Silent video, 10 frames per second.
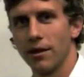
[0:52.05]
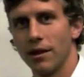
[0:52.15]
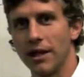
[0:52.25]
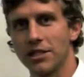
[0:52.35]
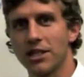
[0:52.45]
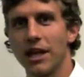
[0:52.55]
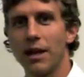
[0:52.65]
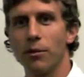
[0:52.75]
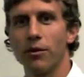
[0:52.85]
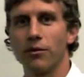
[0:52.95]
that's the
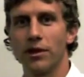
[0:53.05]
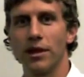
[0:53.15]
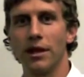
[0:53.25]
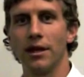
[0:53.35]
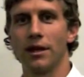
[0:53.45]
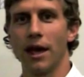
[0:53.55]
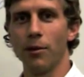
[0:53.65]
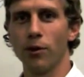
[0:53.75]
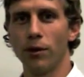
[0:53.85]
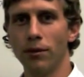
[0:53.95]
name of the
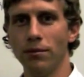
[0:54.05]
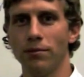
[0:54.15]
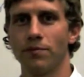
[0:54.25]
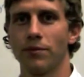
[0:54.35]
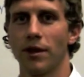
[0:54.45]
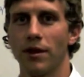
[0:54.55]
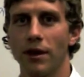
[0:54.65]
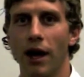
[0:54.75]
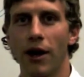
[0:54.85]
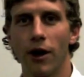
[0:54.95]
chemical,
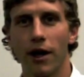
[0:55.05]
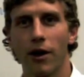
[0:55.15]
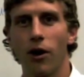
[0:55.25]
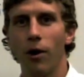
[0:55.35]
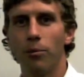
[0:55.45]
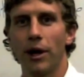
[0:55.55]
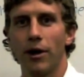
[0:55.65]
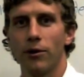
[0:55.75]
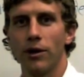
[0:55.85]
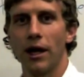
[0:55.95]
the ionic
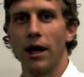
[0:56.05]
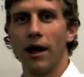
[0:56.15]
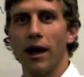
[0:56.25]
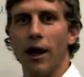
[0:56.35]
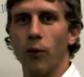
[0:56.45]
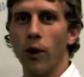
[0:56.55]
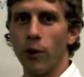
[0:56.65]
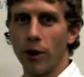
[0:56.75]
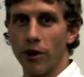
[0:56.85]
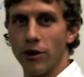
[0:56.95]
compound, and what
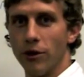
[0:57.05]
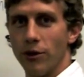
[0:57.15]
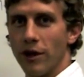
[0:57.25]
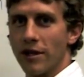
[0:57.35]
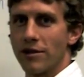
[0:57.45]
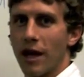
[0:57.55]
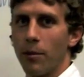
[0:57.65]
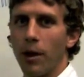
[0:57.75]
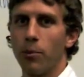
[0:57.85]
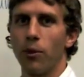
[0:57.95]
we want to do is
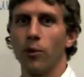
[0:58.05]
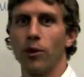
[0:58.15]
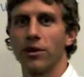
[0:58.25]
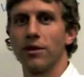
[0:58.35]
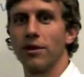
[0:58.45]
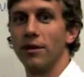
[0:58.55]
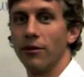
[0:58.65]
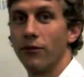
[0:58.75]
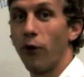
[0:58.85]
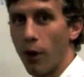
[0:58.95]
come up with the
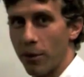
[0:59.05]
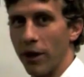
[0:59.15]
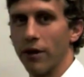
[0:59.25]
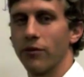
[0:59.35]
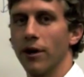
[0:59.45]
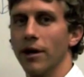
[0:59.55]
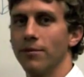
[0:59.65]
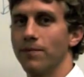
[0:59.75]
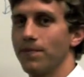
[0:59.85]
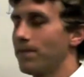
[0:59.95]
formula for it.